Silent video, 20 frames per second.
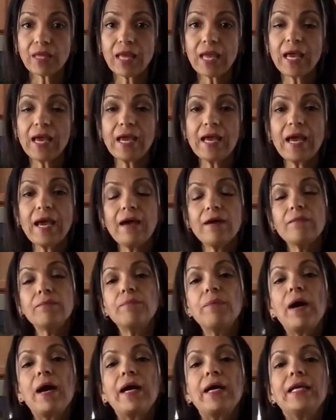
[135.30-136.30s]
I have
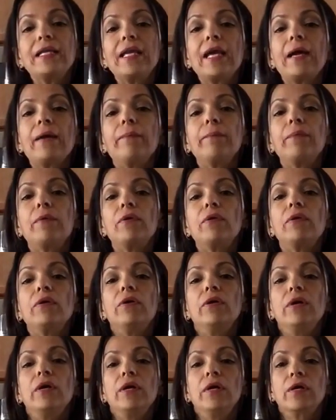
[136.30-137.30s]
pineapple,
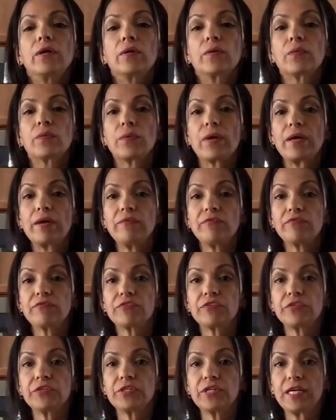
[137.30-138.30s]

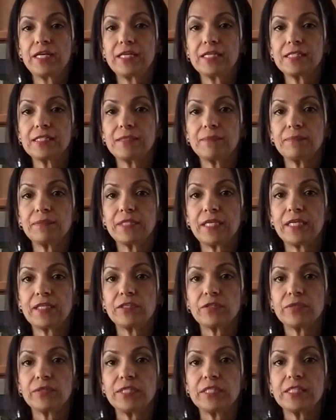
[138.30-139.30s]
grapefruit, and some
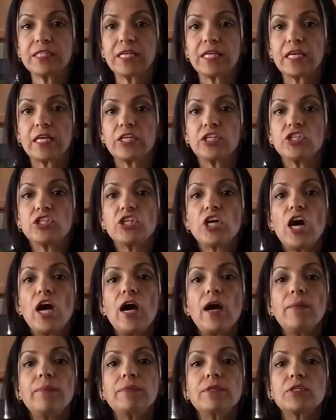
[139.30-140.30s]
tangerines that I
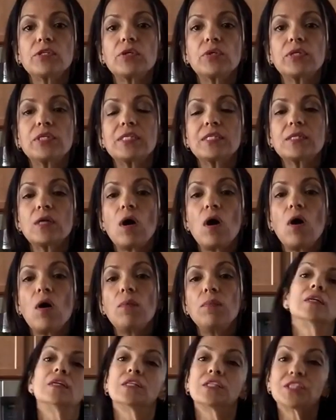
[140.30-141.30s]
chopped.
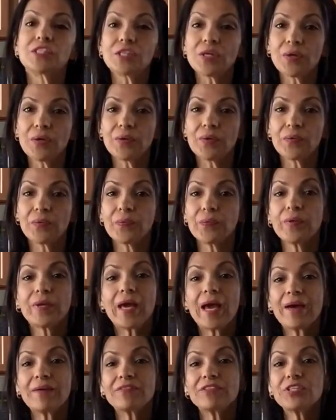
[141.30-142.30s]
So we
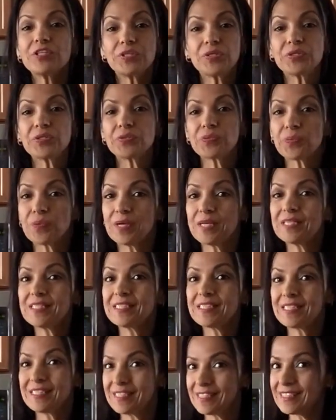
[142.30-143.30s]
have to use
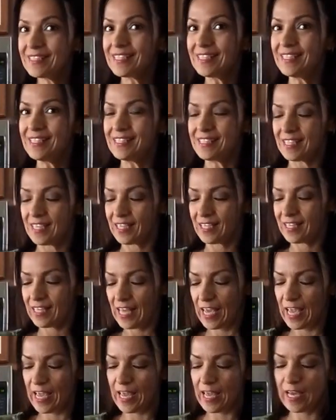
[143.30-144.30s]
what's in season,
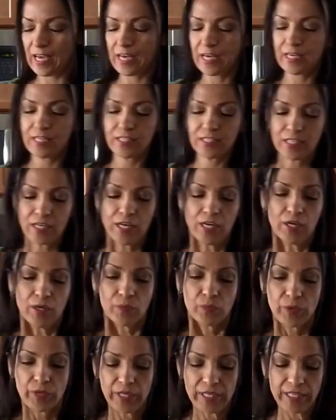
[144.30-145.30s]
and
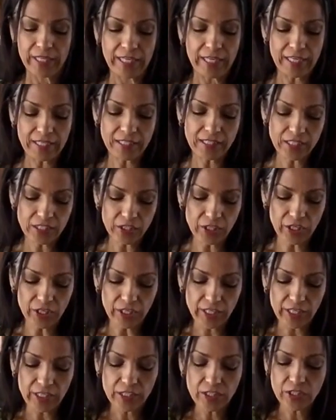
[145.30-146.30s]
we're gonna get
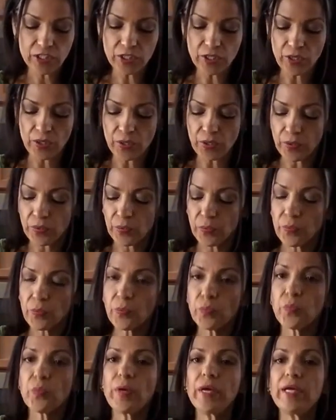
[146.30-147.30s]
started. So
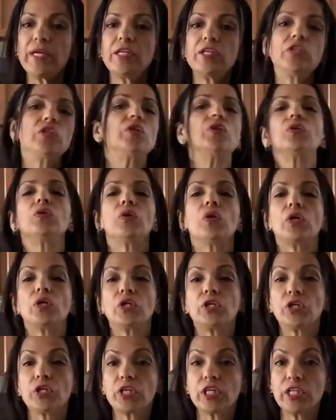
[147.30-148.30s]
when
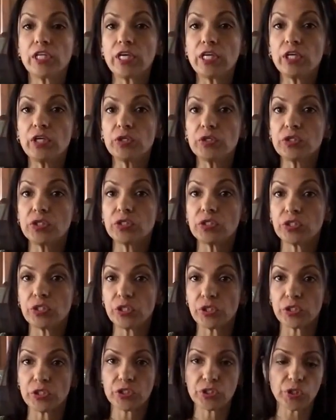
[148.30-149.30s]
you're gonna use
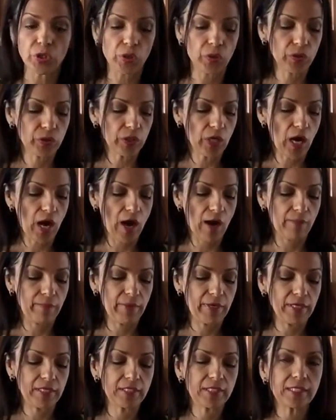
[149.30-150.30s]
your soaked
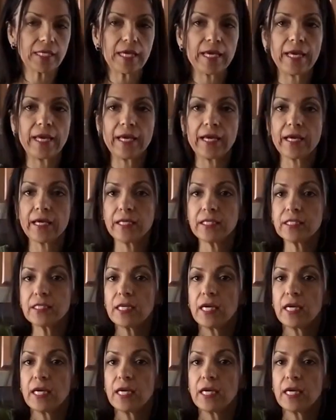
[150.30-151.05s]
almonds, and